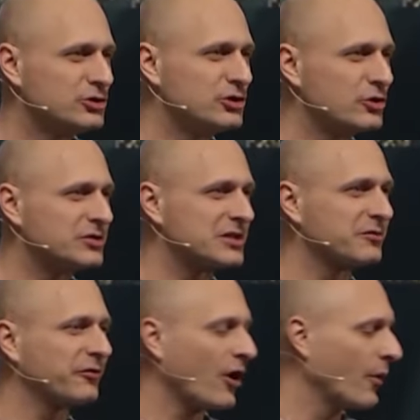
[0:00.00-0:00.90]
juices
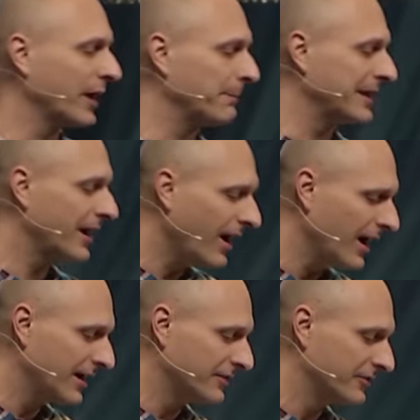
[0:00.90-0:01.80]
flowing,
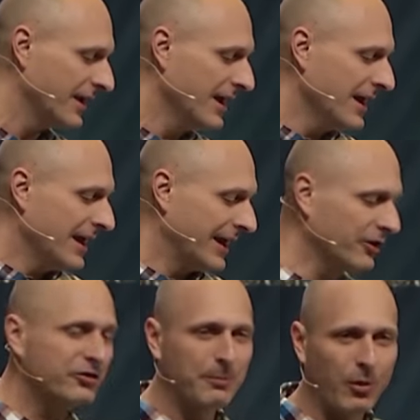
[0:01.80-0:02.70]
because
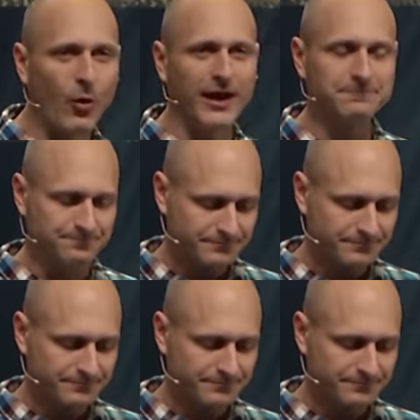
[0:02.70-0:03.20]
here's the point.